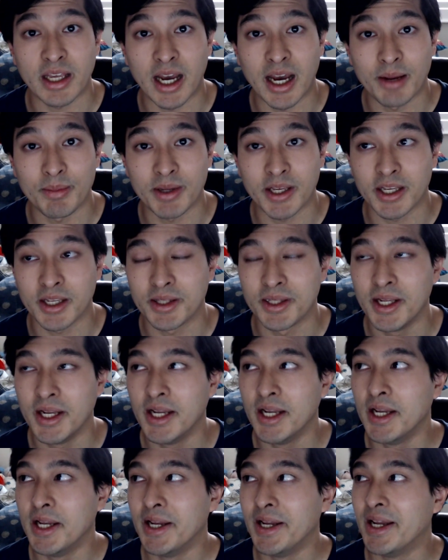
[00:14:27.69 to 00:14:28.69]
I mean,
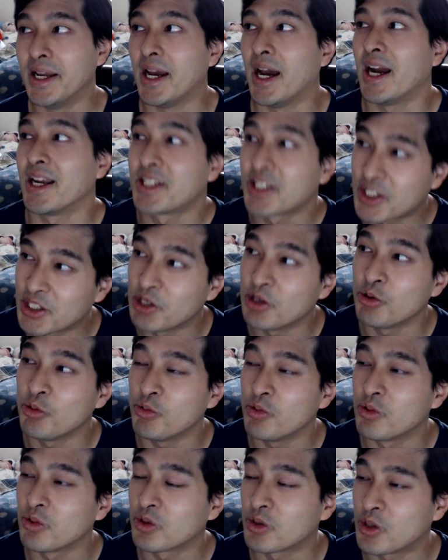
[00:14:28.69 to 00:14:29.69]
I still
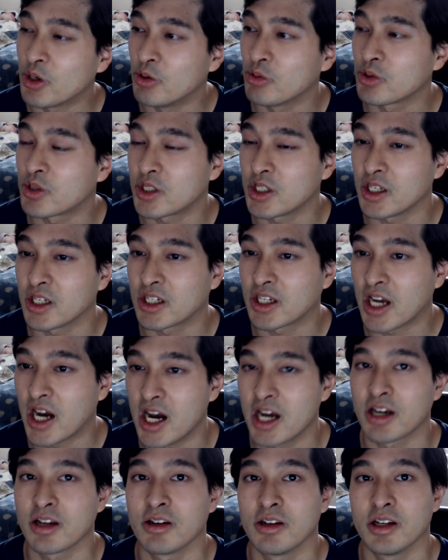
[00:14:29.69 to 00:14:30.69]
don't see
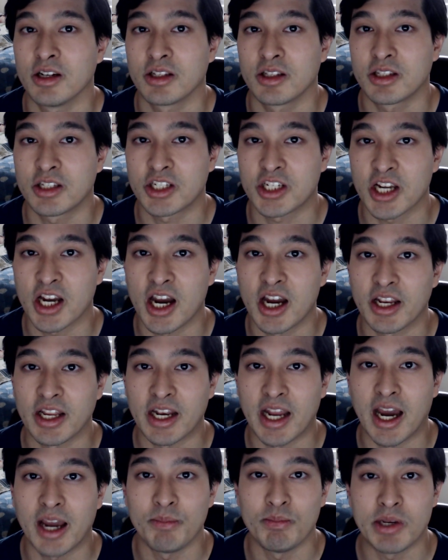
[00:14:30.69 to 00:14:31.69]
Kagura-chan, and
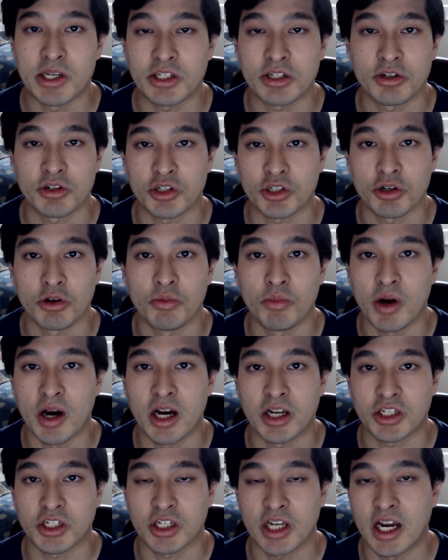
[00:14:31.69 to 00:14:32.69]
I miss her so much.